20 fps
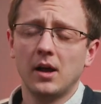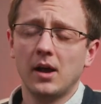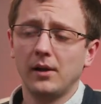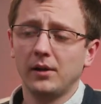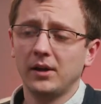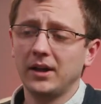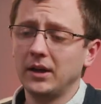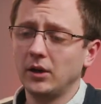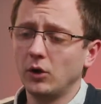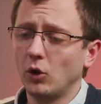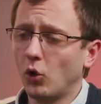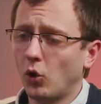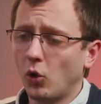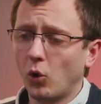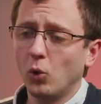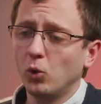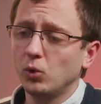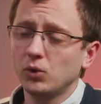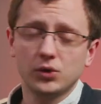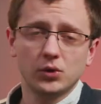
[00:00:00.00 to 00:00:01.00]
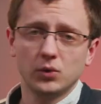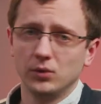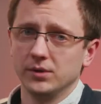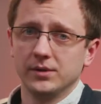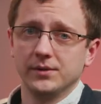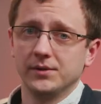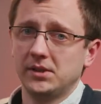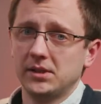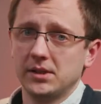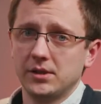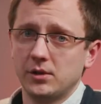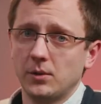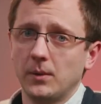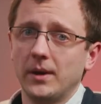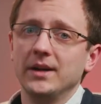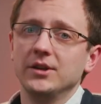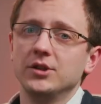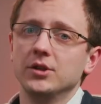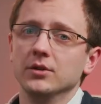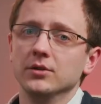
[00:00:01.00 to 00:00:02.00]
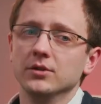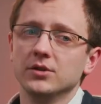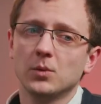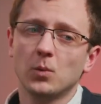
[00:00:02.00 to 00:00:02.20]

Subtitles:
in all sorts of situations.